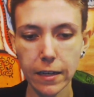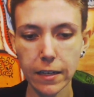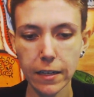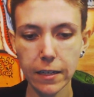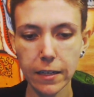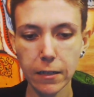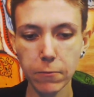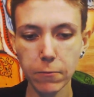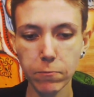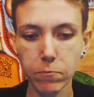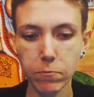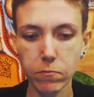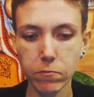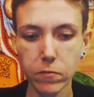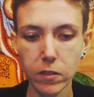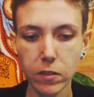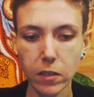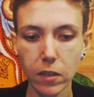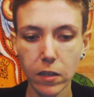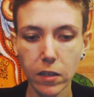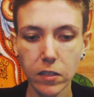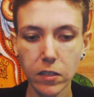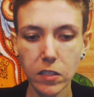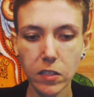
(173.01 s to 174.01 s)

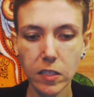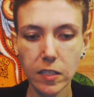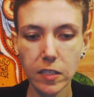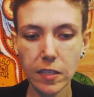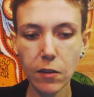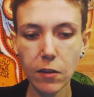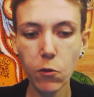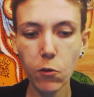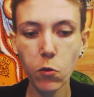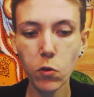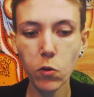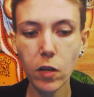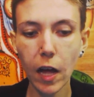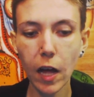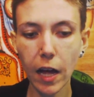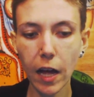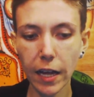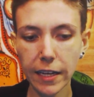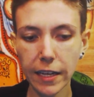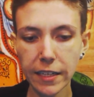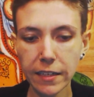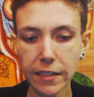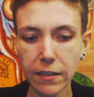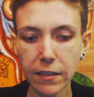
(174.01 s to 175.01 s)
um, still
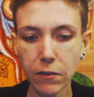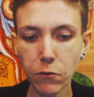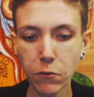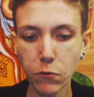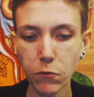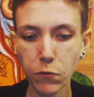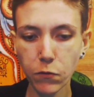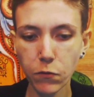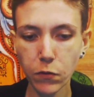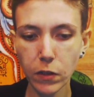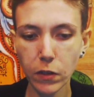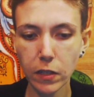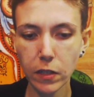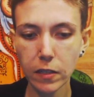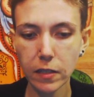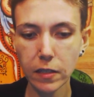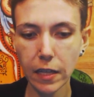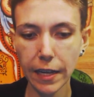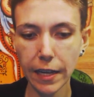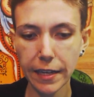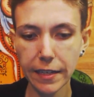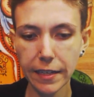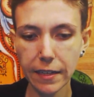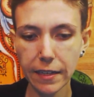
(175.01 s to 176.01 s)
kind of
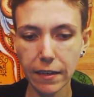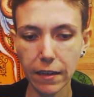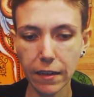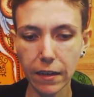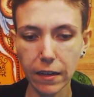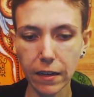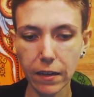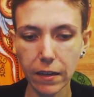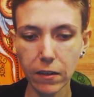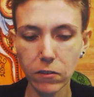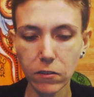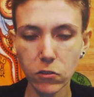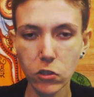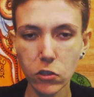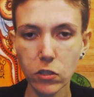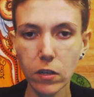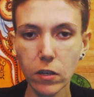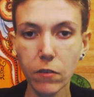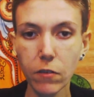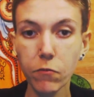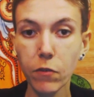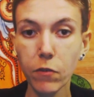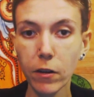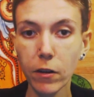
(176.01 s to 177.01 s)
like
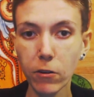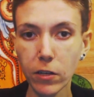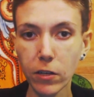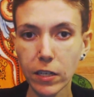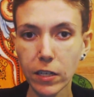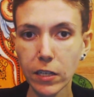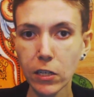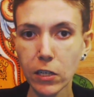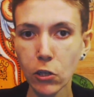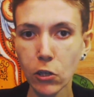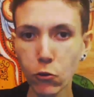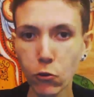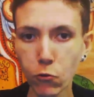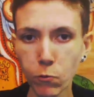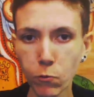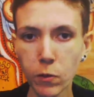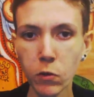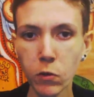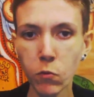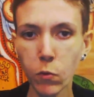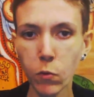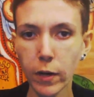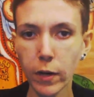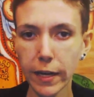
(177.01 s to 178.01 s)
a very
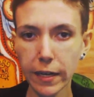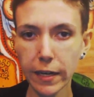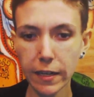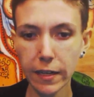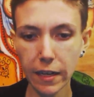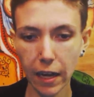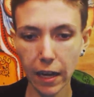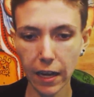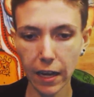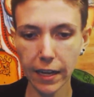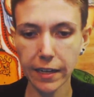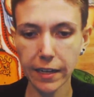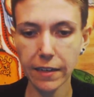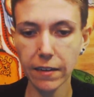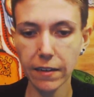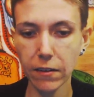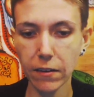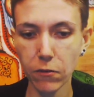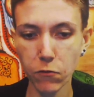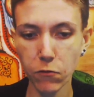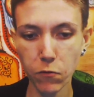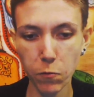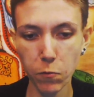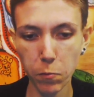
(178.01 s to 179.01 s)
humanoid kind
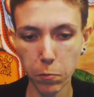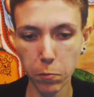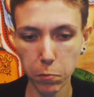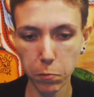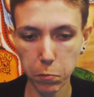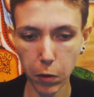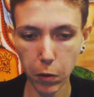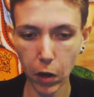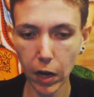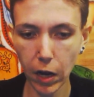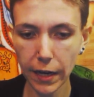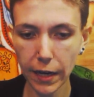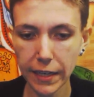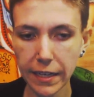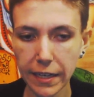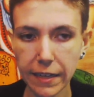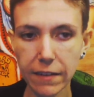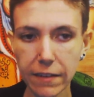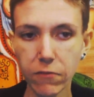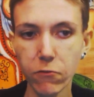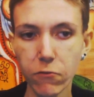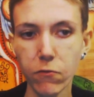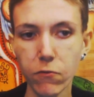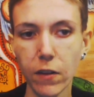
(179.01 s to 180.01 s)
of
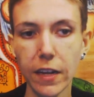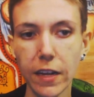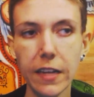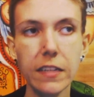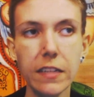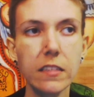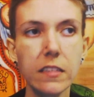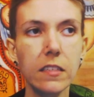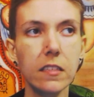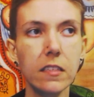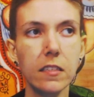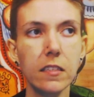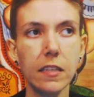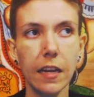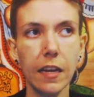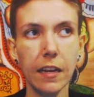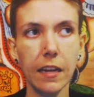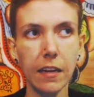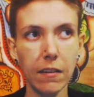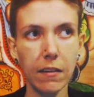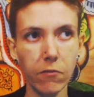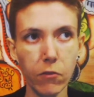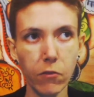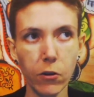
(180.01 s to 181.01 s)
body and face,
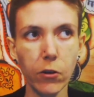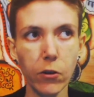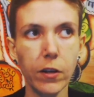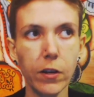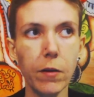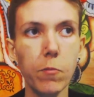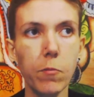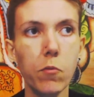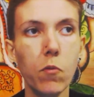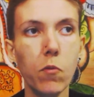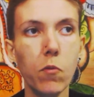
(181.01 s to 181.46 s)
standing very